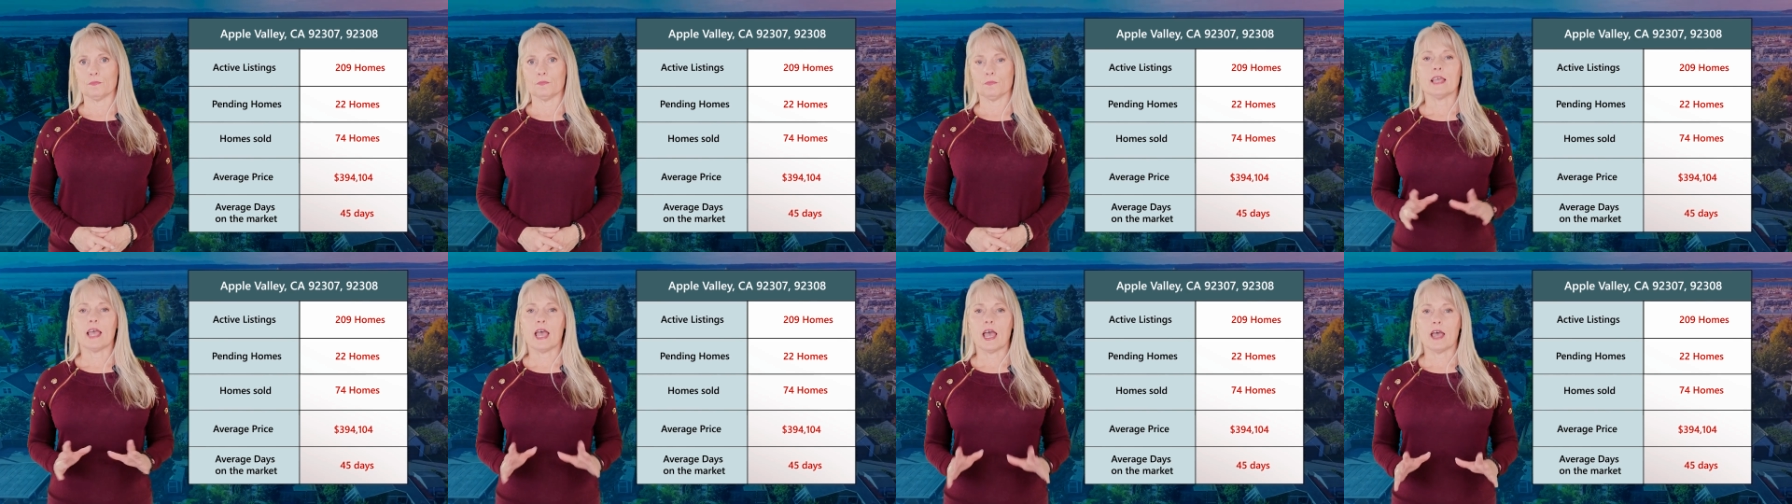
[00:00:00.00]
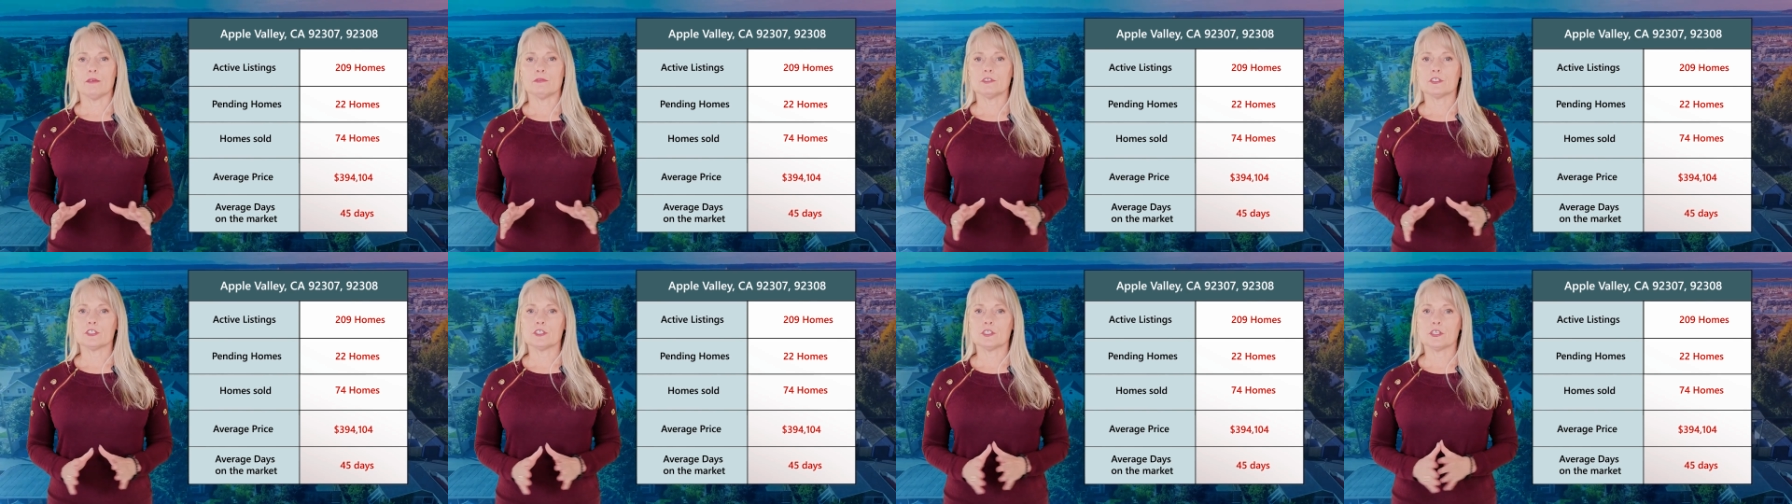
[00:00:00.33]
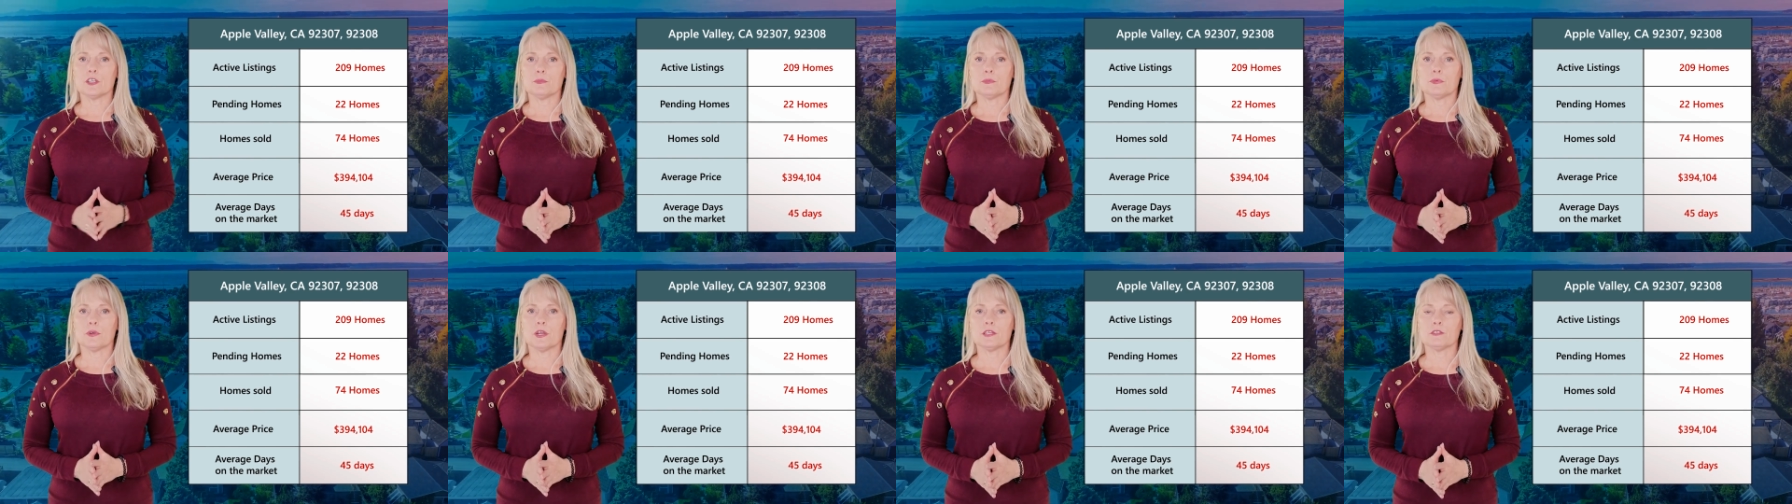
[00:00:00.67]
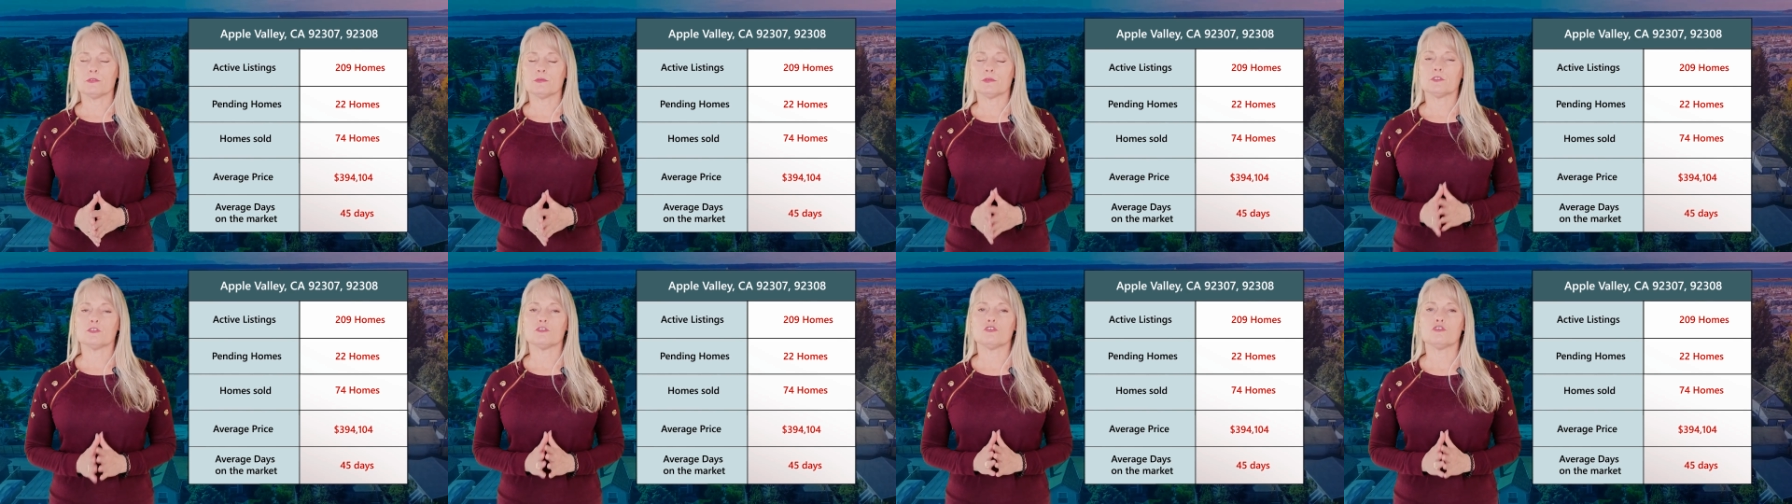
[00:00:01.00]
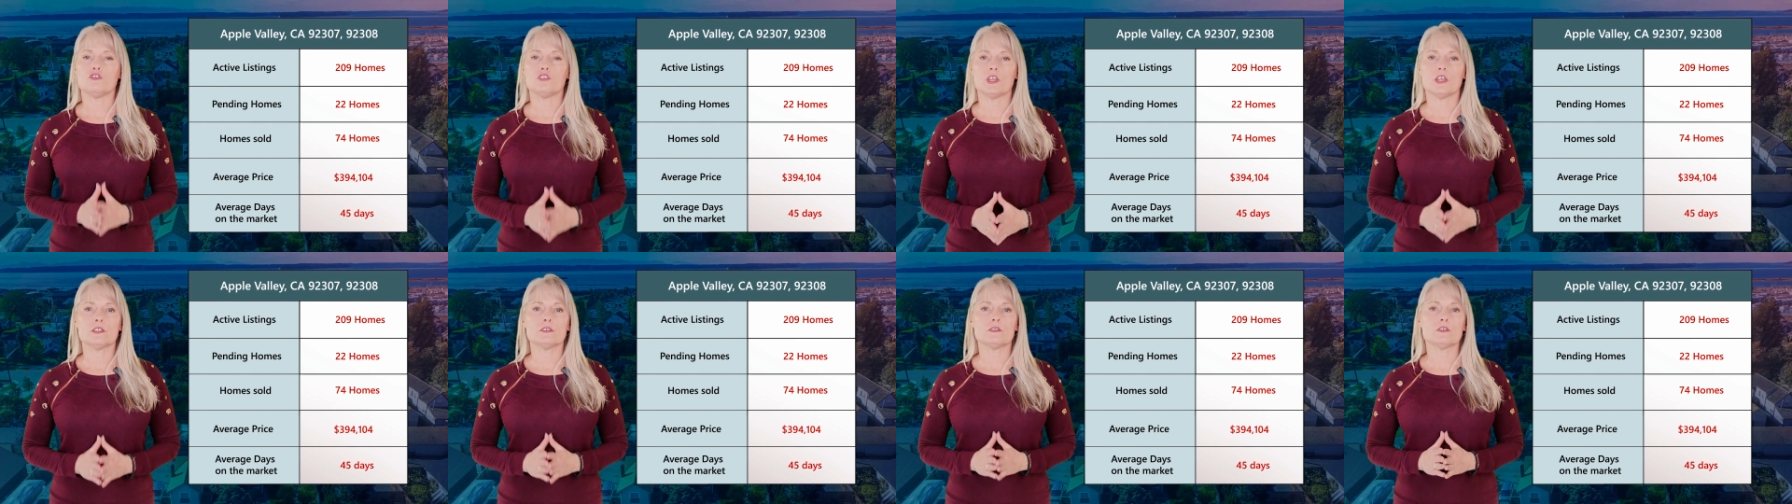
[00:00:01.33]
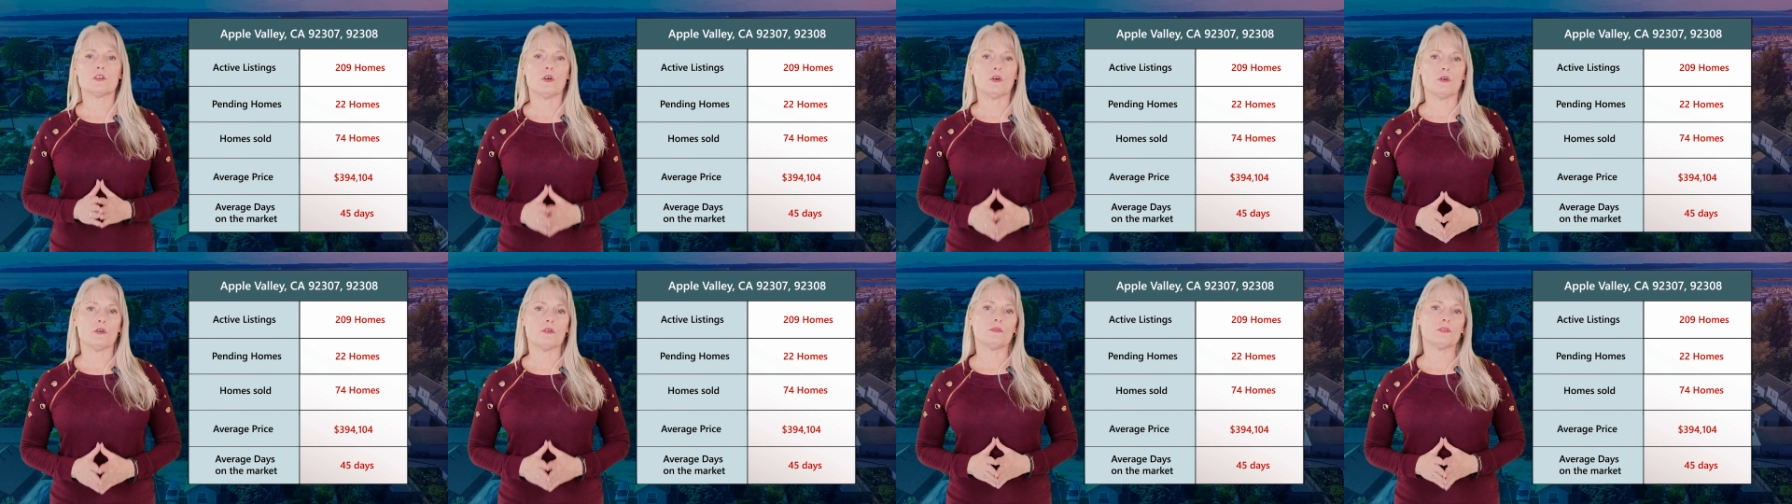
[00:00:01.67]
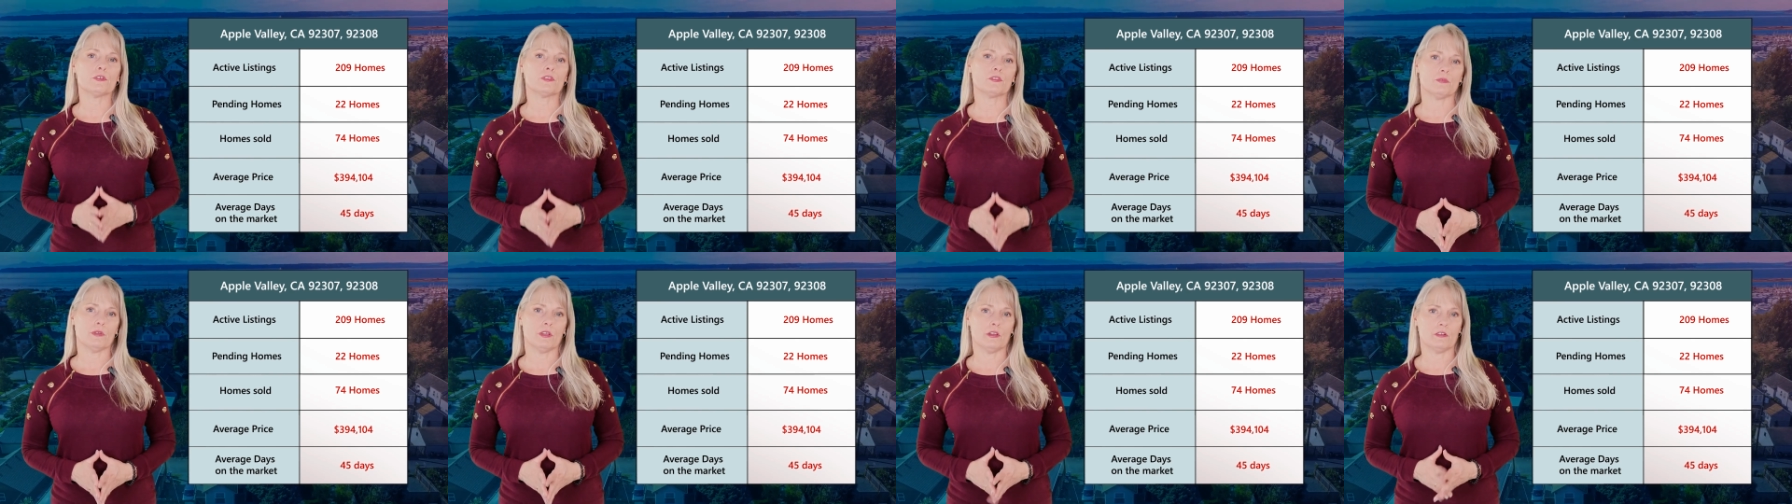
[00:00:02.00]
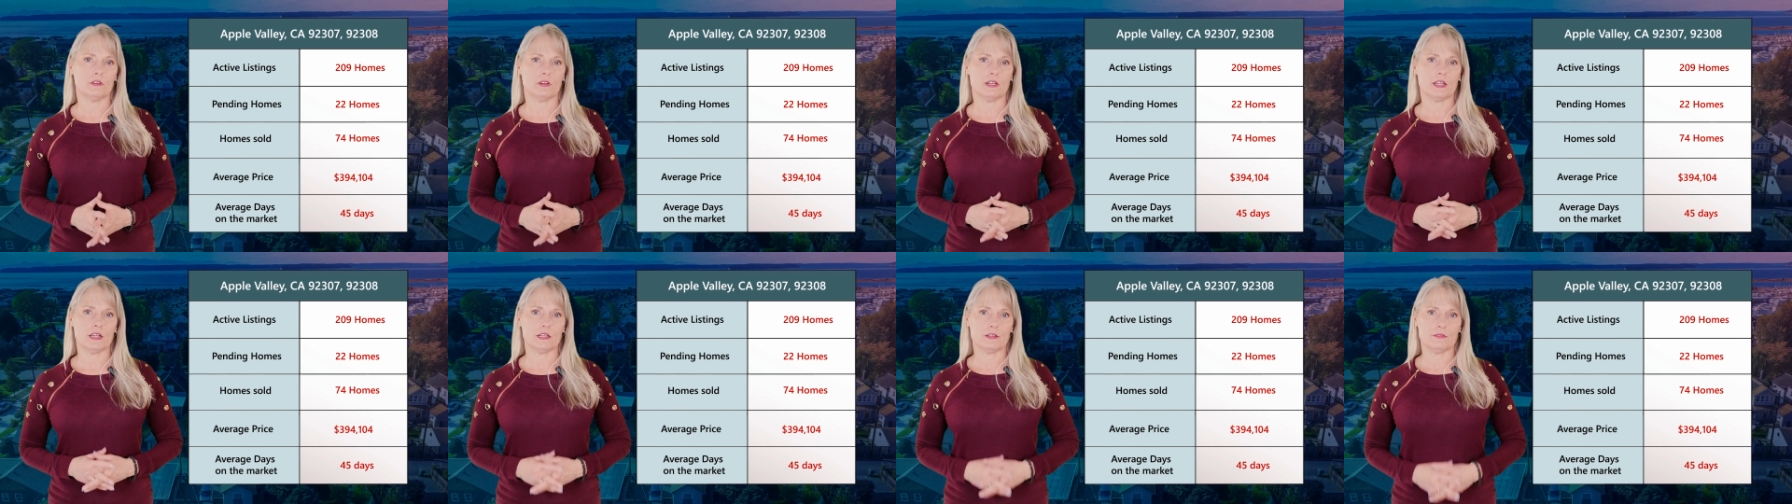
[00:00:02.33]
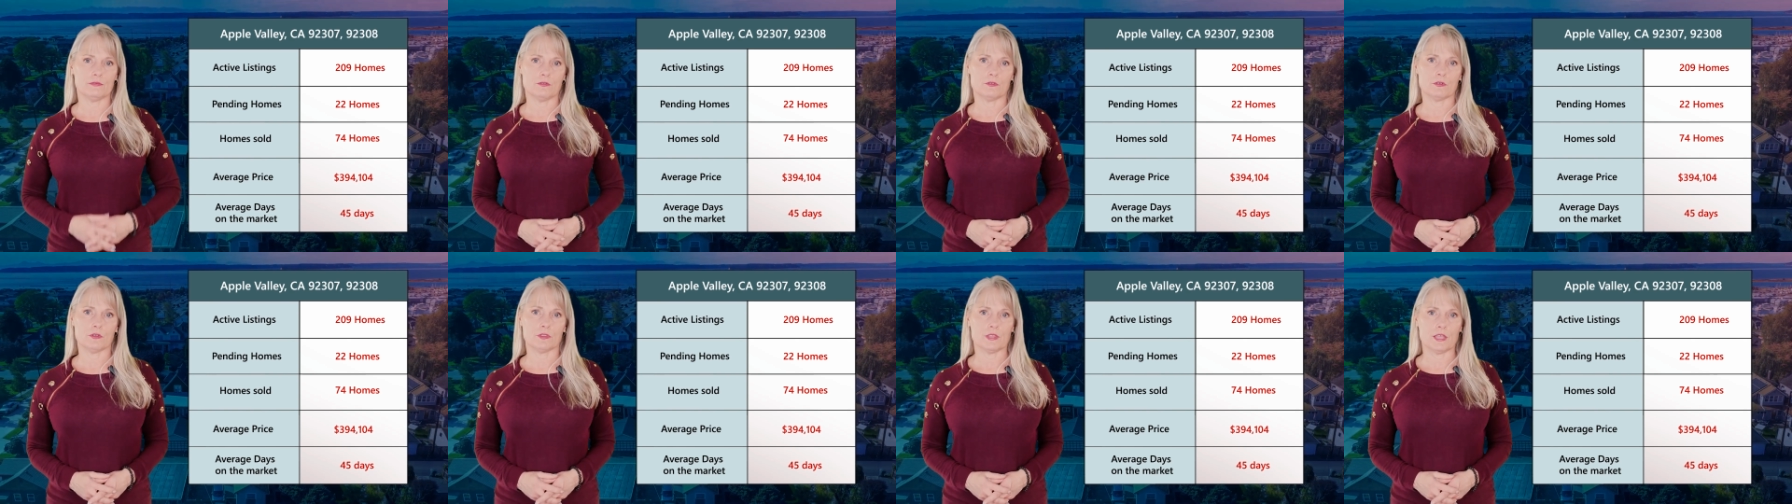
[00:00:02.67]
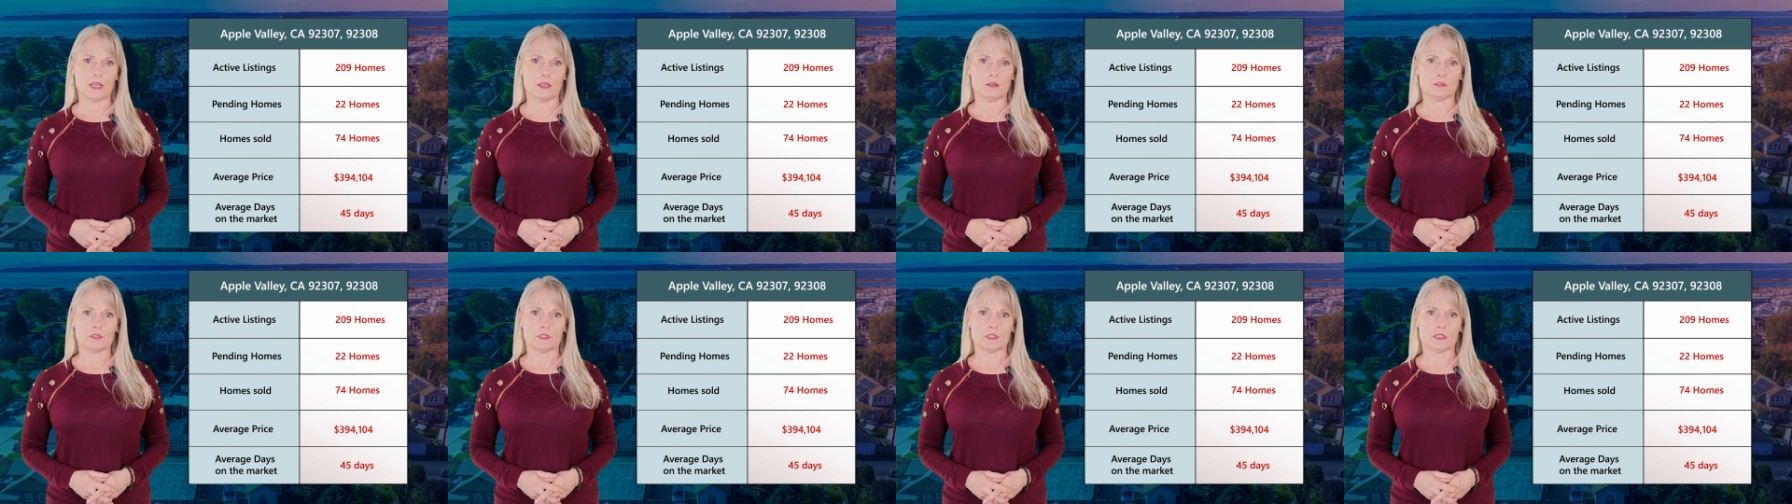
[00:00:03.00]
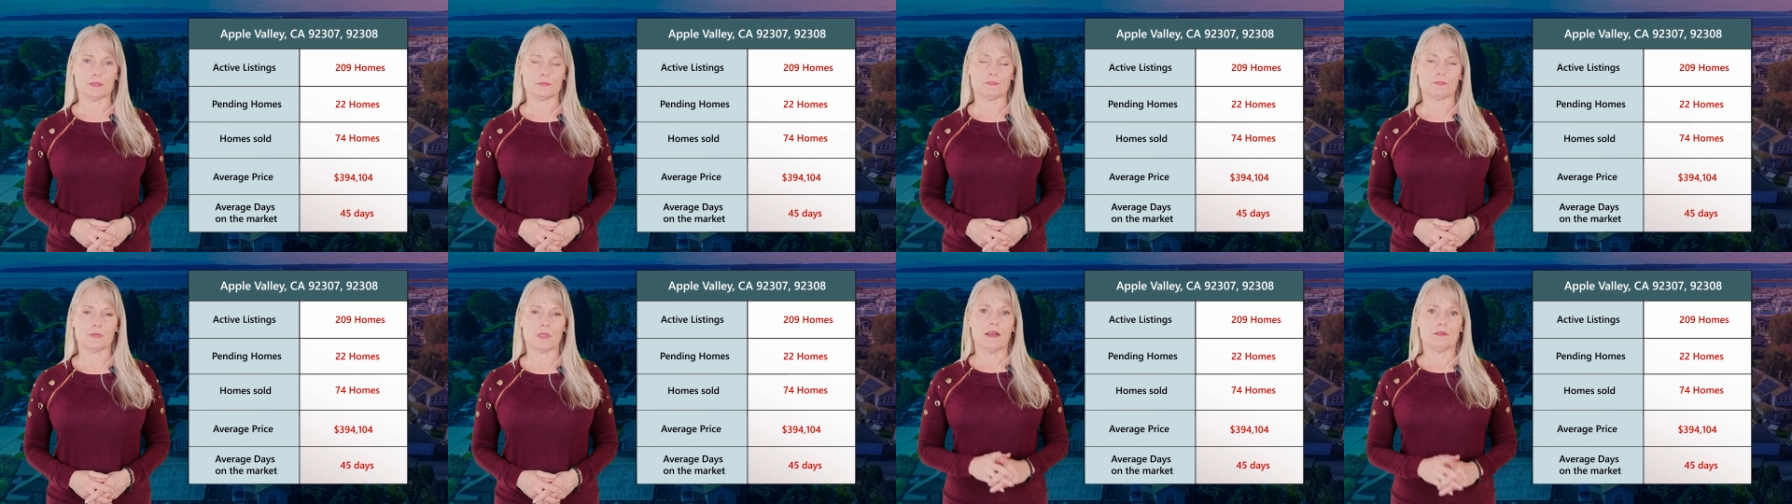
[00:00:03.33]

The average sale price was just over $394,000